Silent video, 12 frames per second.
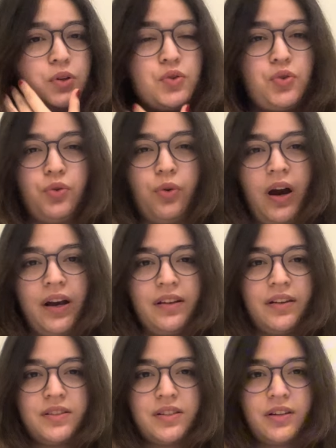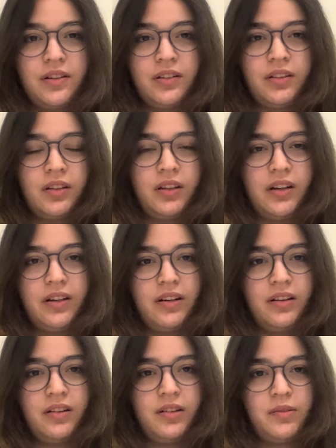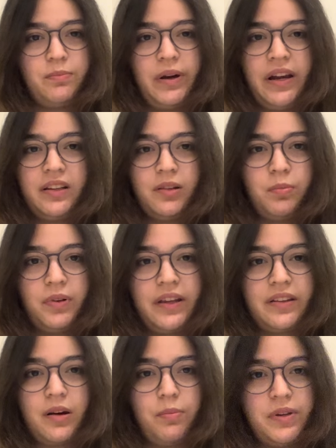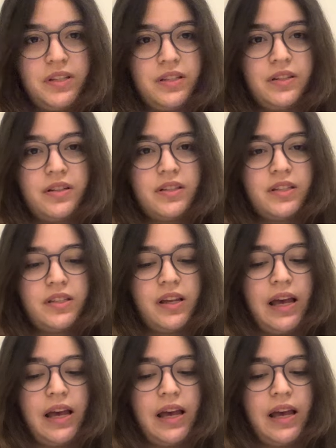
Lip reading: two identical parallel plate capacitors